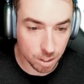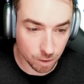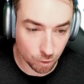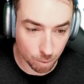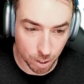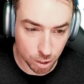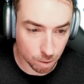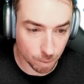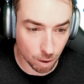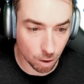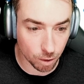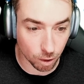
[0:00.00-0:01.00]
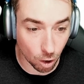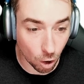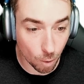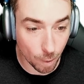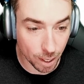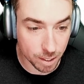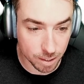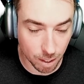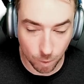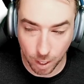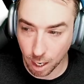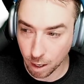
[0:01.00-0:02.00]
information about all the callbacks that
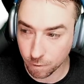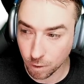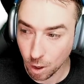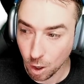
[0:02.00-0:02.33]
we have,